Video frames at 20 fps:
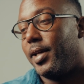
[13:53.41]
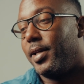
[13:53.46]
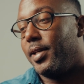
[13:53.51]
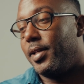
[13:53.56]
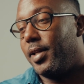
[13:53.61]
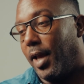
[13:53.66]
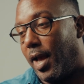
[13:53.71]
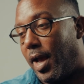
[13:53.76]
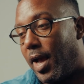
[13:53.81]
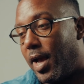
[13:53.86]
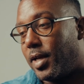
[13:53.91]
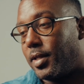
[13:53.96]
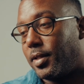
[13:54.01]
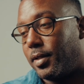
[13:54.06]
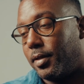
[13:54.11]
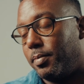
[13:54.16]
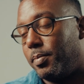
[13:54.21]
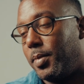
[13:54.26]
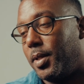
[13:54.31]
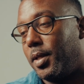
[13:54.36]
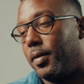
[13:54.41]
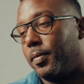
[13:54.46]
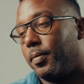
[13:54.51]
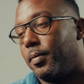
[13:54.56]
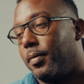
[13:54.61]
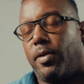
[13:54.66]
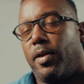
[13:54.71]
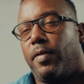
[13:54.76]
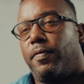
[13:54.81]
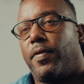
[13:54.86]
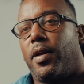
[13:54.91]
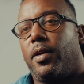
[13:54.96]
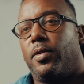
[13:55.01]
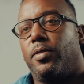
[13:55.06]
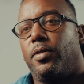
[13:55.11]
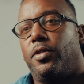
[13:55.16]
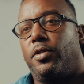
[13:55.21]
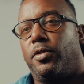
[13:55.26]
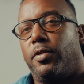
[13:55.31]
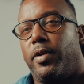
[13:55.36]
He asked me if I
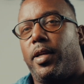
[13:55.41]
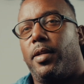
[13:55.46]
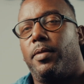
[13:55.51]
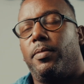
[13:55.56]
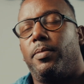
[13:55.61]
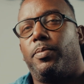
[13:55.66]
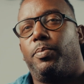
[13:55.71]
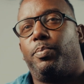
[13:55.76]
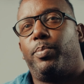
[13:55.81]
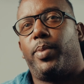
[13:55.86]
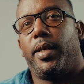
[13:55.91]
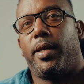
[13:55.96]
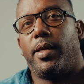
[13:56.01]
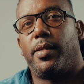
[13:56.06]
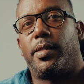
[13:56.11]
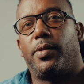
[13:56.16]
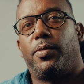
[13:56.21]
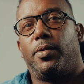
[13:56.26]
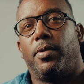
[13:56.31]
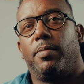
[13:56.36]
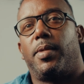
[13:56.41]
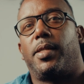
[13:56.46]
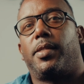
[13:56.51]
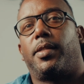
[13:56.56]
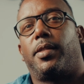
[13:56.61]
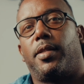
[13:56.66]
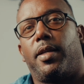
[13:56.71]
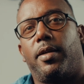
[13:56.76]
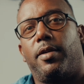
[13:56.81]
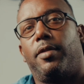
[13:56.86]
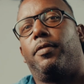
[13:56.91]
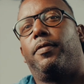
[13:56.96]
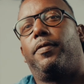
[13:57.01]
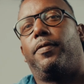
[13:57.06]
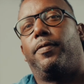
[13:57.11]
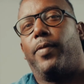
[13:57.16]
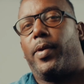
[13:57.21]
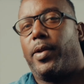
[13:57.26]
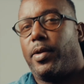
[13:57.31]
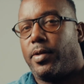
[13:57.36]
could trade places with
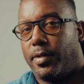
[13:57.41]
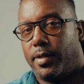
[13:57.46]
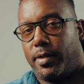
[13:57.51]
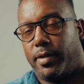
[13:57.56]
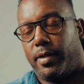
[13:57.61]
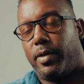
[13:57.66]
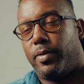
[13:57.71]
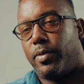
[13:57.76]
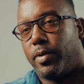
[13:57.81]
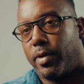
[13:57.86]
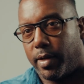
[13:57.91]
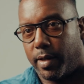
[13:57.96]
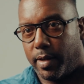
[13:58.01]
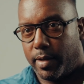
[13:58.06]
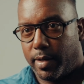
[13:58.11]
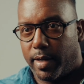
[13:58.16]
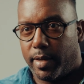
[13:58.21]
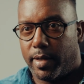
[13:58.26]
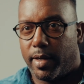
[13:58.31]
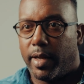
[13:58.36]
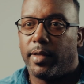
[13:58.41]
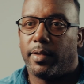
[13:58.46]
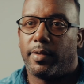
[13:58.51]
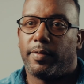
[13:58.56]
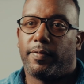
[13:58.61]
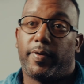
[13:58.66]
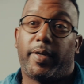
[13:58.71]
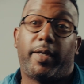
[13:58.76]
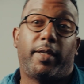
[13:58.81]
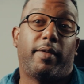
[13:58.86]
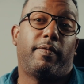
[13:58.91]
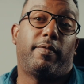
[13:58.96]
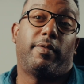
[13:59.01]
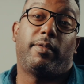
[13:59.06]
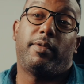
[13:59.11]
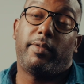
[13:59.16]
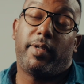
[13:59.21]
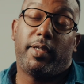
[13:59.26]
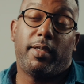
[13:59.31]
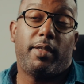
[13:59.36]
myself when I was still working that 9 to 5,
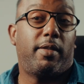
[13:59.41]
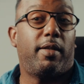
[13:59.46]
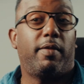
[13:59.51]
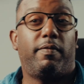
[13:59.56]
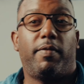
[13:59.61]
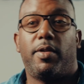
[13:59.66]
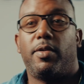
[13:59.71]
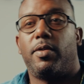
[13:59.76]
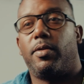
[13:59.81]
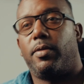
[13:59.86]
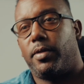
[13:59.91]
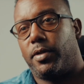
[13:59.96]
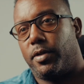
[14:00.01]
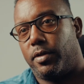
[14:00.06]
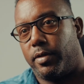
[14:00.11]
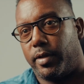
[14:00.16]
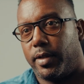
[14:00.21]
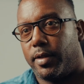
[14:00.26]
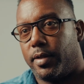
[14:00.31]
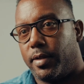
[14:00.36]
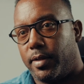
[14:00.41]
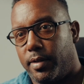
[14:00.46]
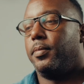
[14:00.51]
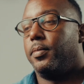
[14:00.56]
relatively no stress.